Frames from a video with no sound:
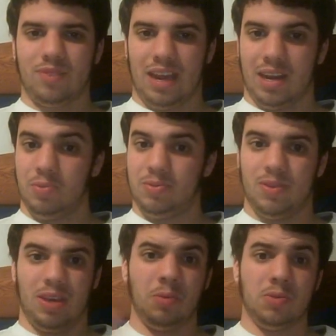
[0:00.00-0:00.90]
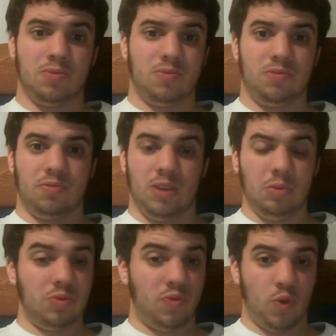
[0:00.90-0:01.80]
And he was
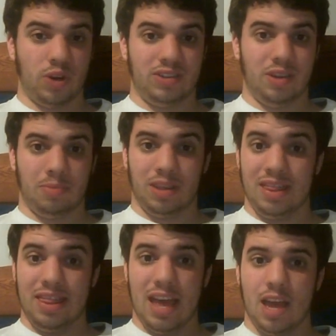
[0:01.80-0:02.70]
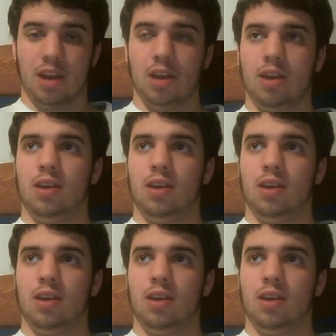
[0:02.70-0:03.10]
40 something then.